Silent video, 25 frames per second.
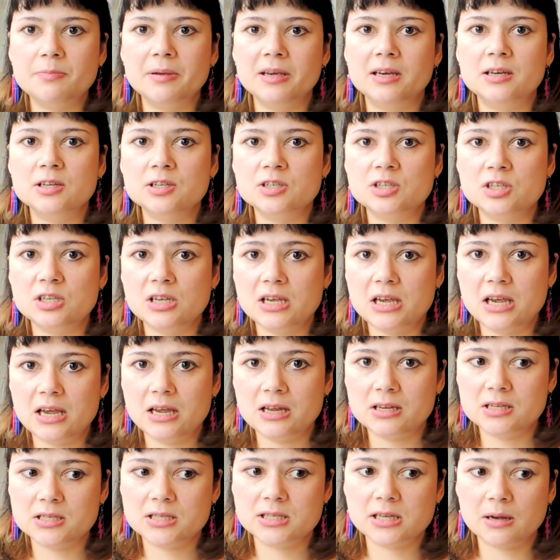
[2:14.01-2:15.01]
because
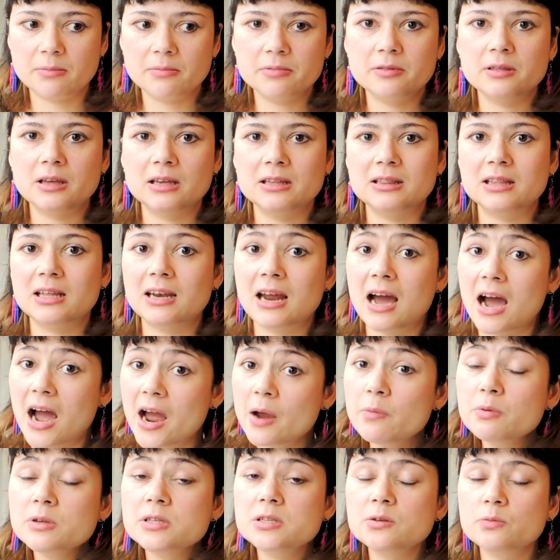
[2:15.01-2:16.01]
it's something that
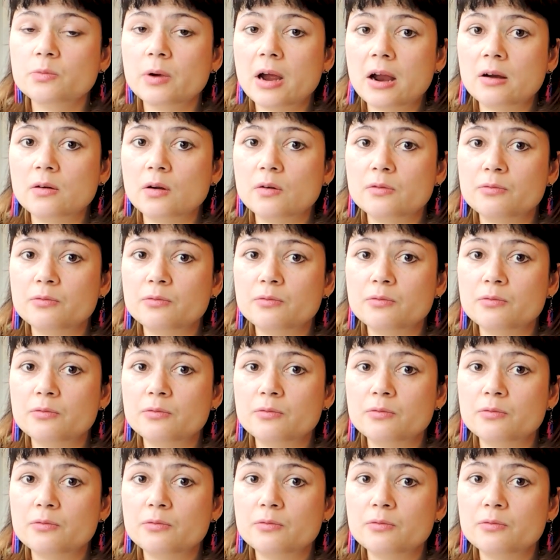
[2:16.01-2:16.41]
I was aware